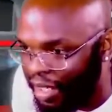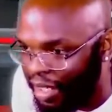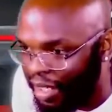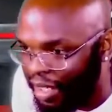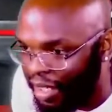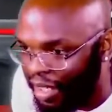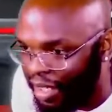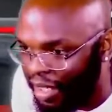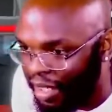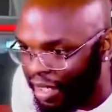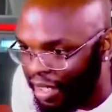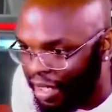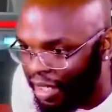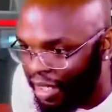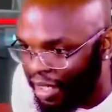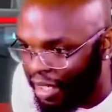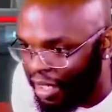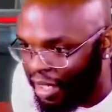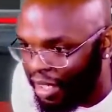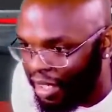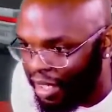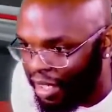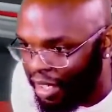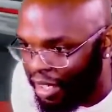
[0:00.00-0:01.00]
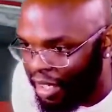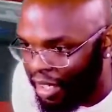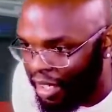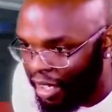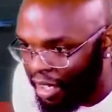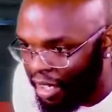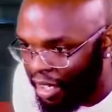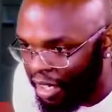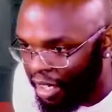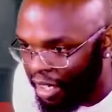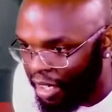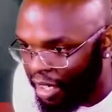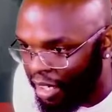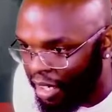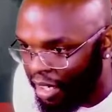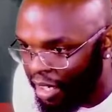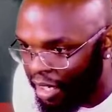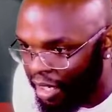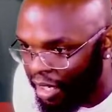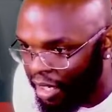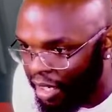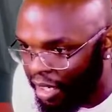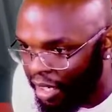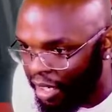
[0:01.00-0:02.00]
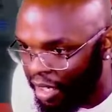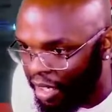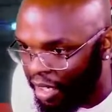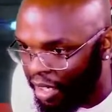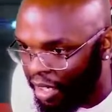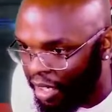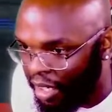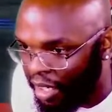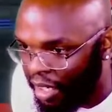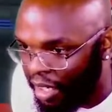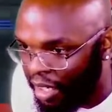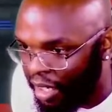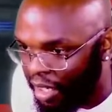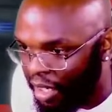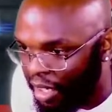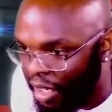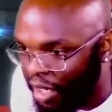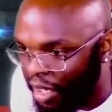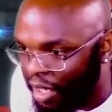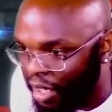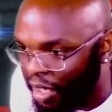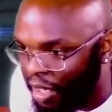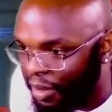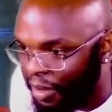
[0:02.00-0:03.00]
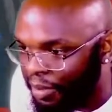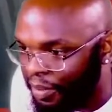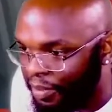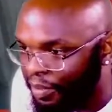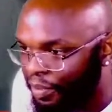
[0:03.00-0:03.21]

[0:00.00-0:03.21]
Nothing is said.